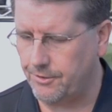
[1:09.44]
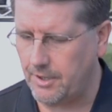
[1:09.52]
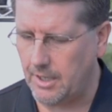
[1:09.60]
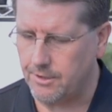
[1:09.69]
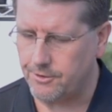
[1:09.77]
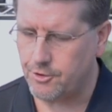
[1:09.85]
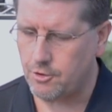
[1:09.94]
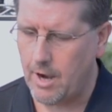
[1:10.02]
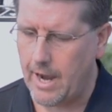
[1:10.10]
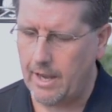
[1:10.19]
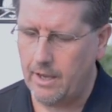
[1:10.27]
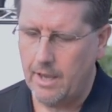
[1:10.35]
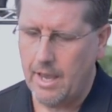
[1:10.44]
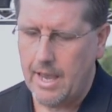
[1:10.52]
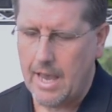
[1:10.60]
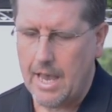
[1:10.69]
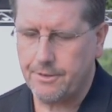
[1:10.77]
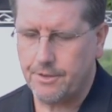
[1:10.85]
see in this tray,
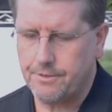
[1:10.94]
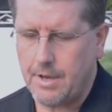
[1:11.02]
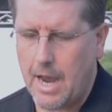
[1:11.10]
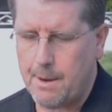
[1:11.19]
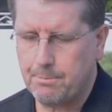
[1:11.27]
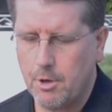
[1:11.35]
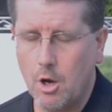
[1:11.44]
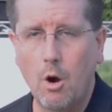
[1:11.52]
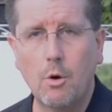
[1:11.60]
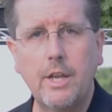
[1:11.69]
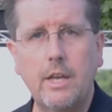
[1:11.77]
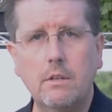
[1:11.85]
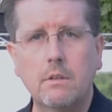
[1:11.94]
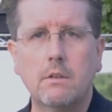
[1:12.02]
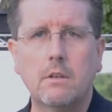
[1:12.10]
as a top coating